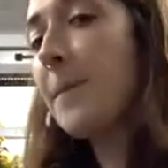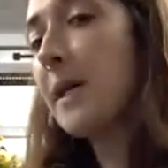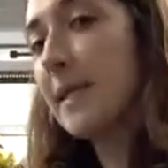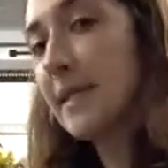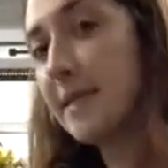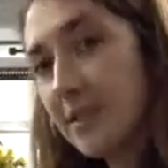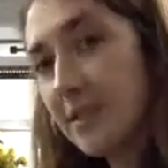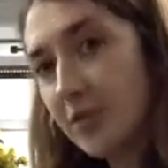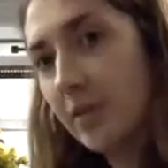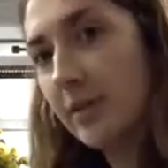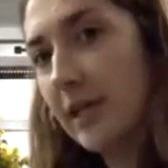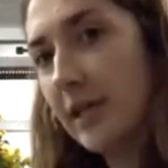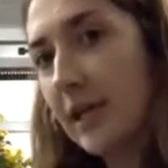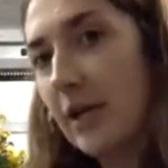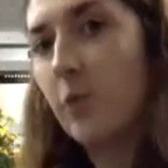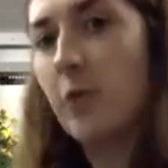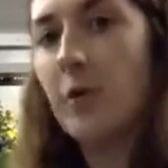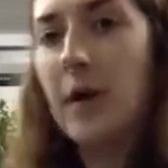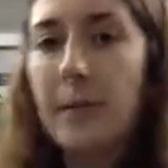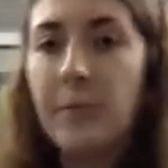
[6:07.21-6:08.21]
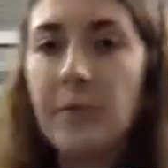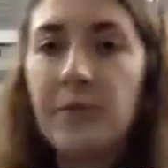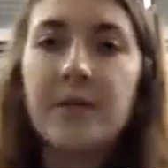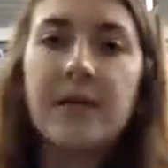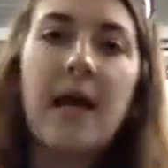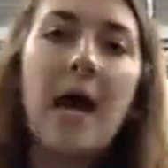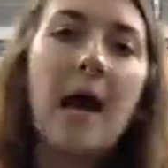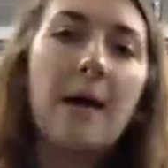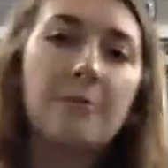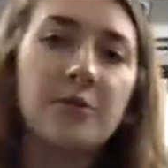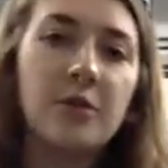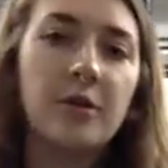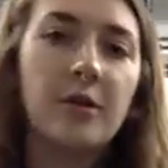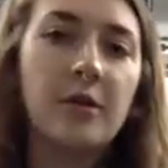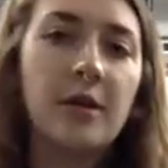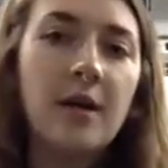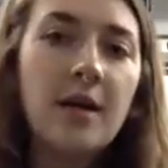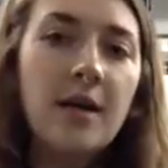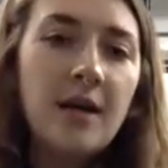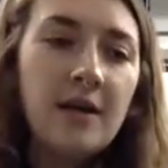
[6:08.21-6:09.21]
But additionally, we're able to
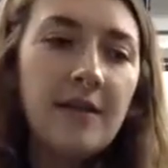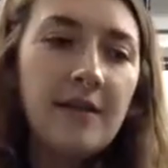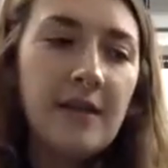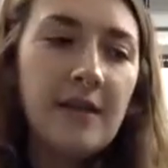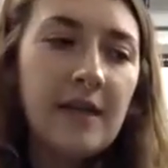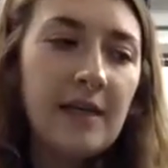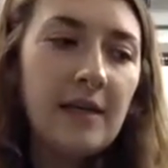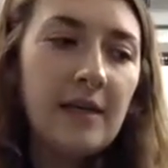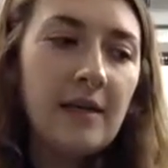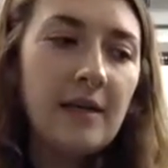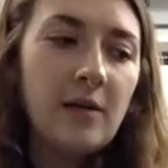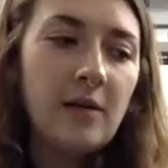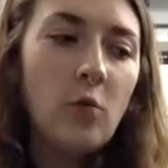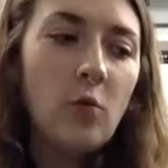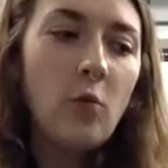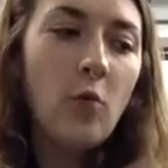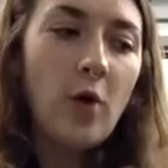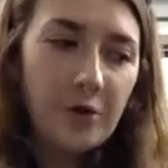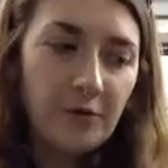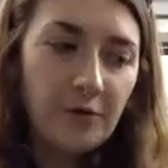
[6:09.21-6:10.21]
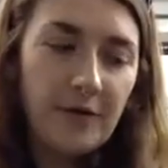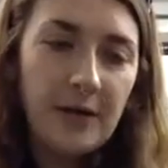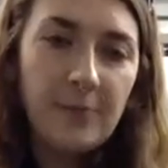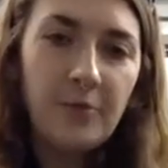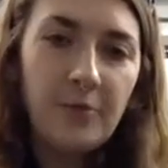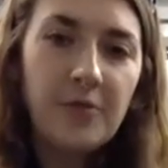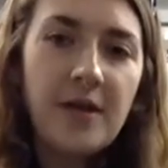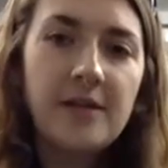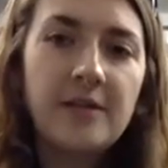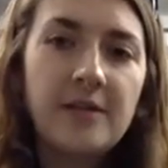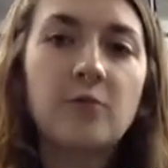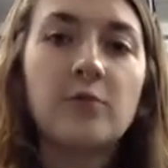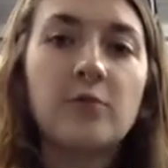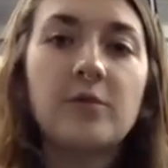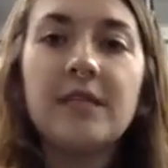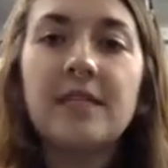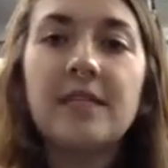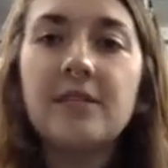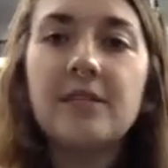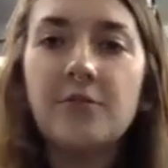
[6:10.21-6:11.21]
capture the water vapor that
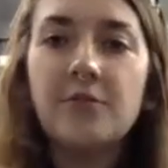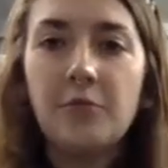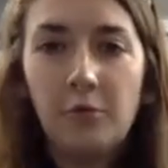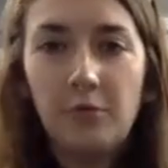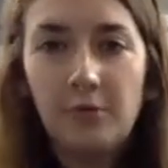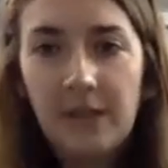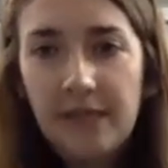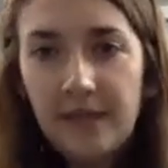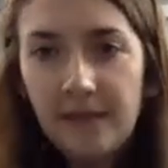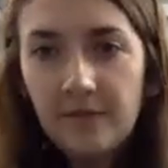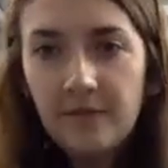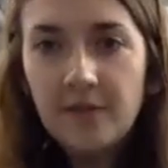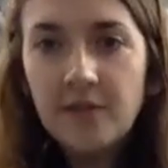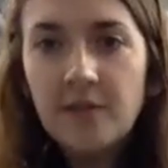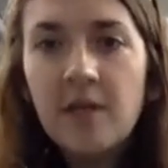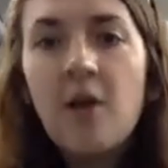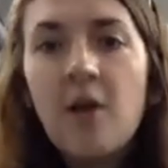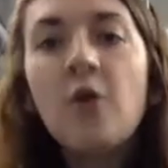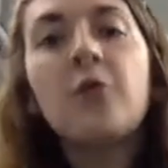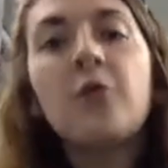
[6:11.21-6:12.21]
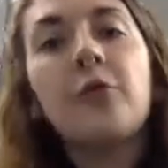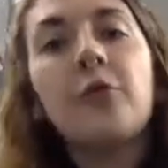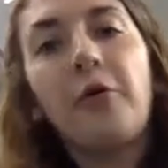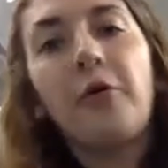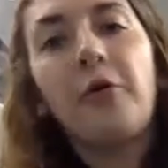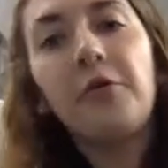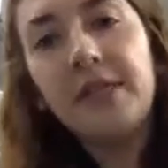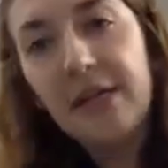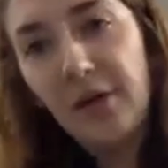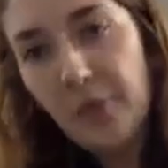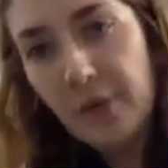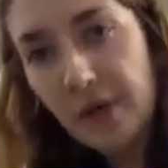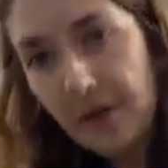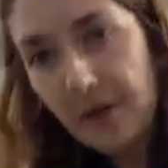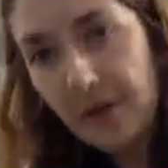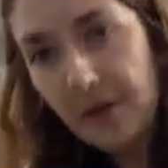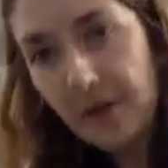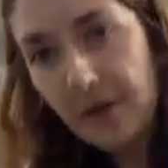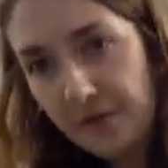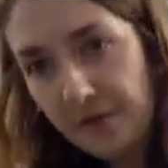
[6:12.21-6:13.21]
is released through the leaves through our
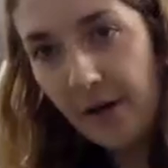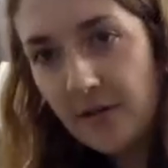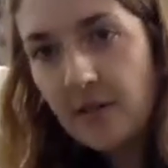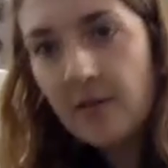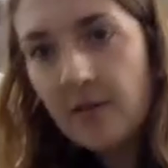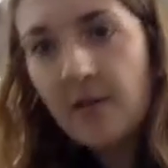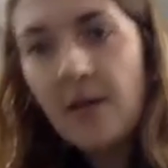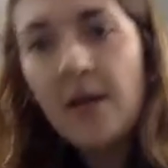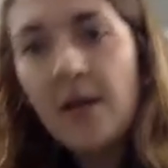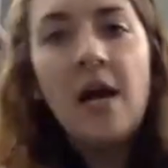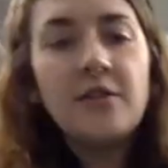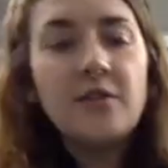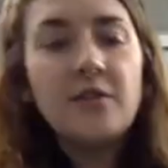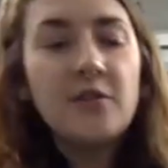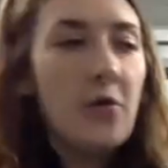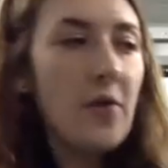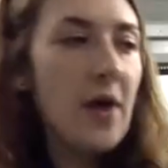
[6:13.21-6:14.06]
dehumidifiers.